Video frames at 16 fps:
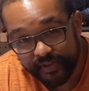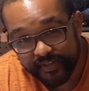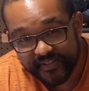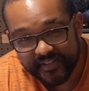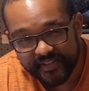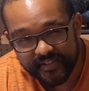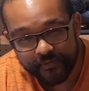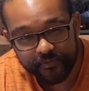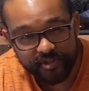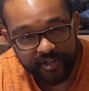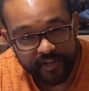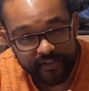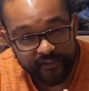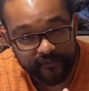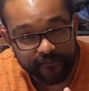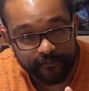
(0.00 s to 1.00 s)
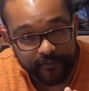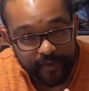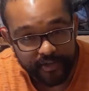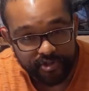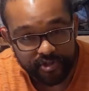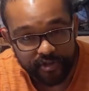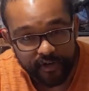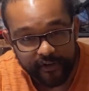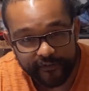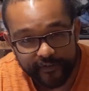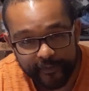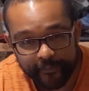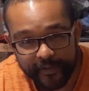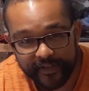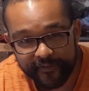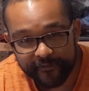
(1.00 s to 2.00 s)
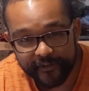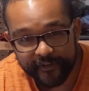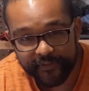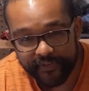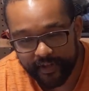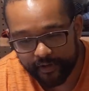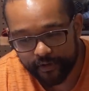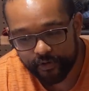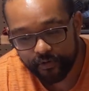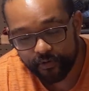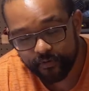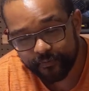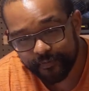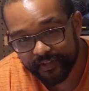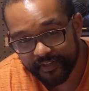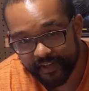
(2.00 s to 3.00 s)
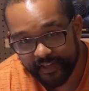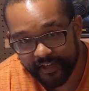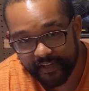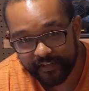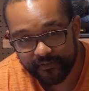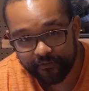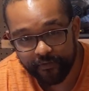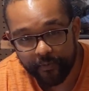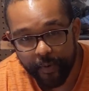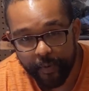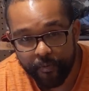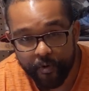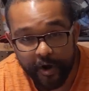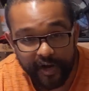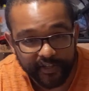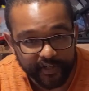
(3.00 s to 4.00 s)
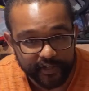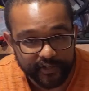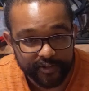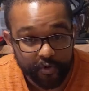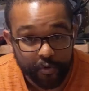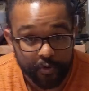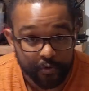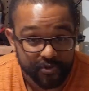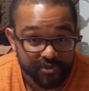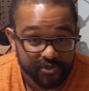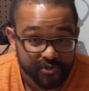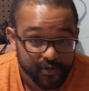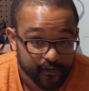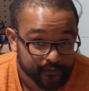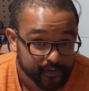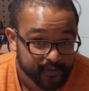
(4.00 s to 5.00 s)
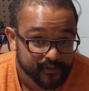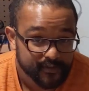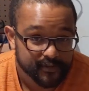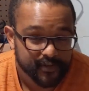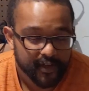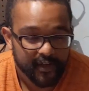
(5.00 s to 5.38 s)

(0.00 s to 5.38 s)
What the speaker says: is the subjective measure of the benefit that could be gained from a product or a service.